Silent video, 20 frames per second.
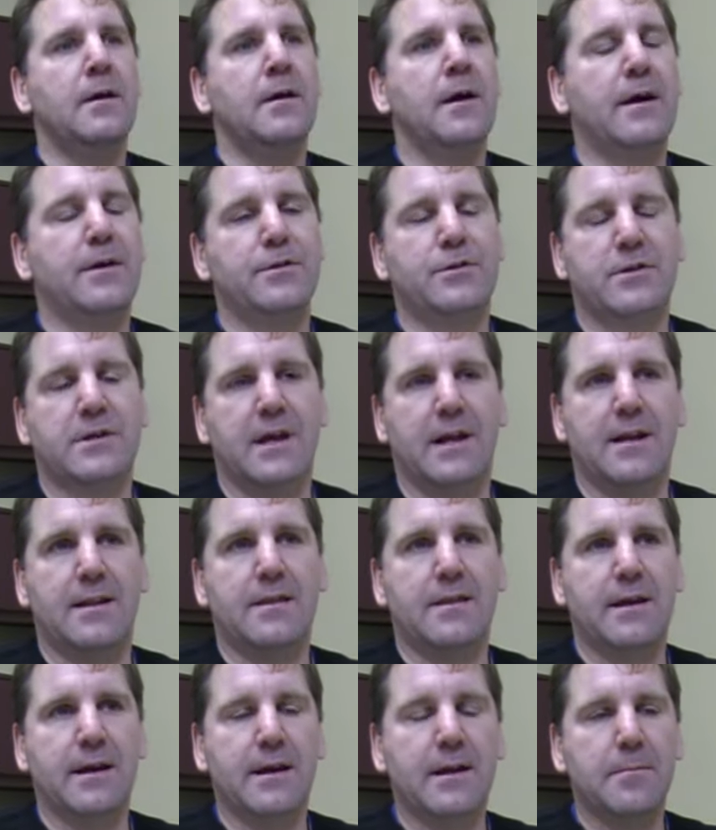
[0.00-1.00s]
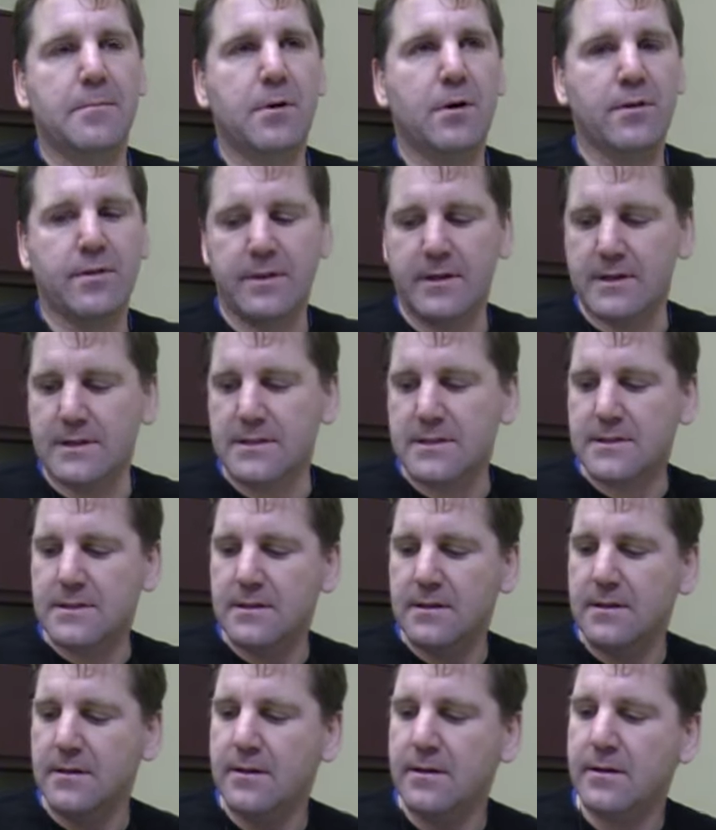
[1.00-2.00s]
I just got to thinking about this.
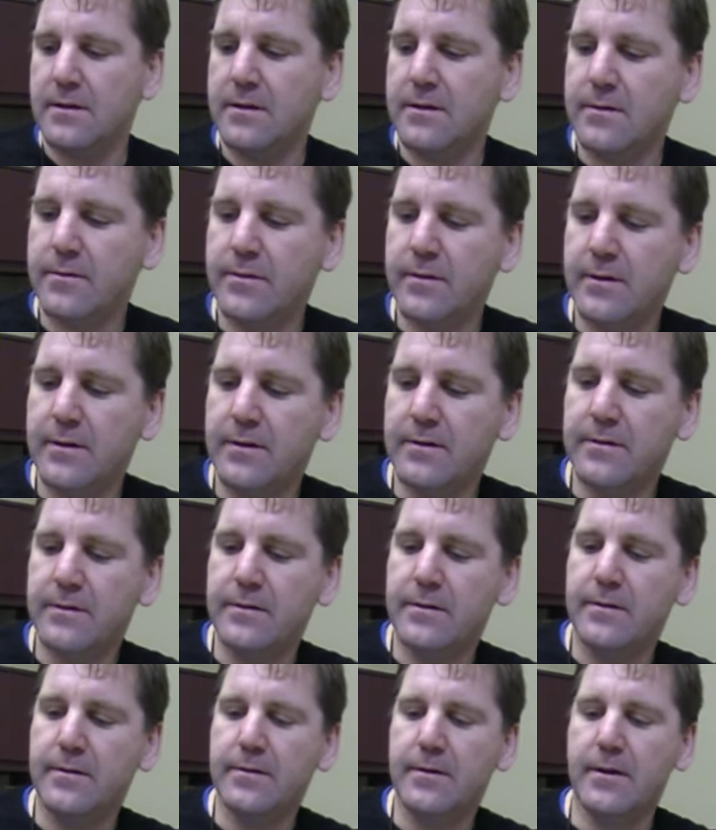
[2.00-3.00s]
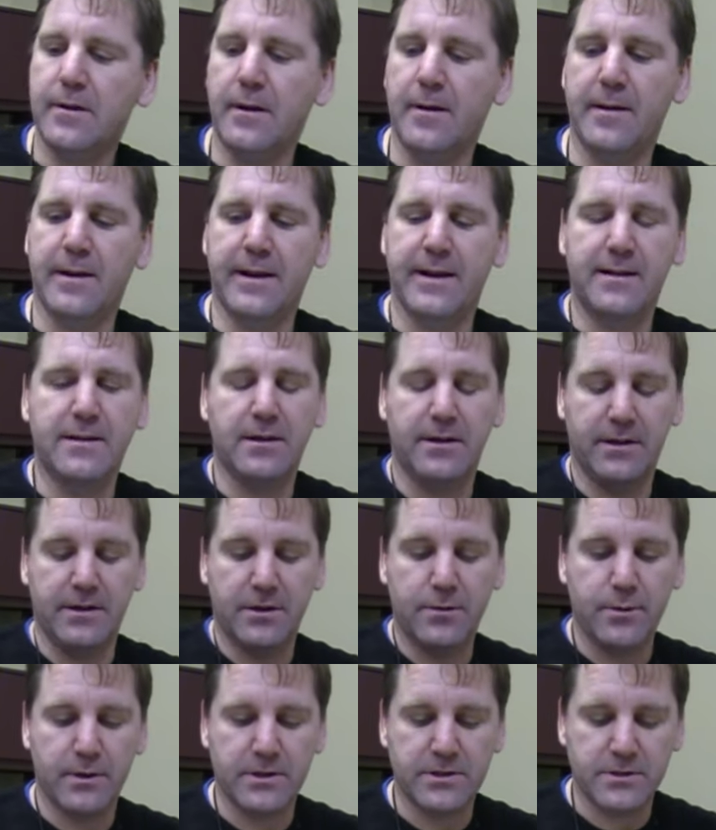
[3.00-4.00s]
I'm going to tell you a
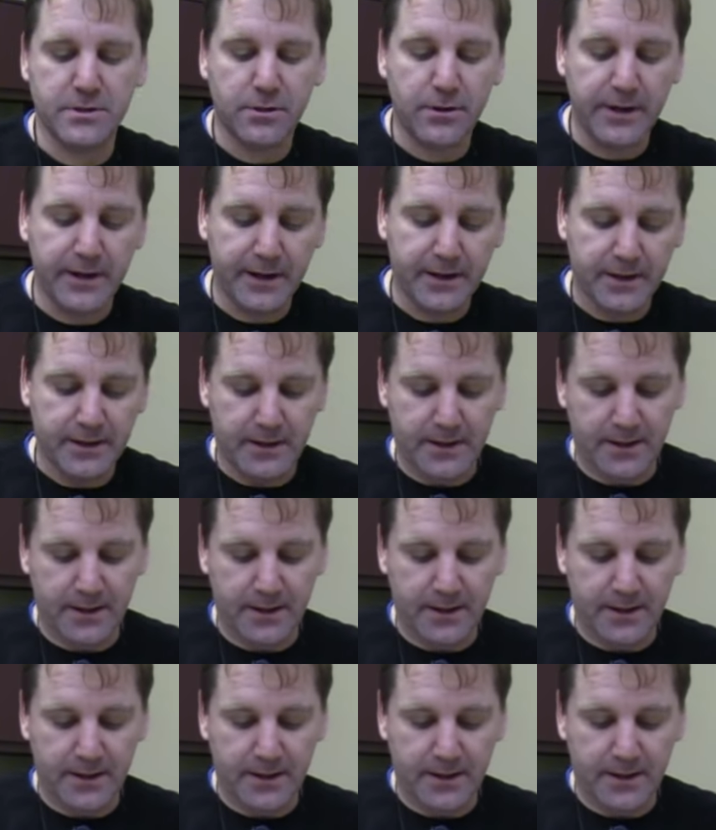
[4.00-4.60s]
quick story.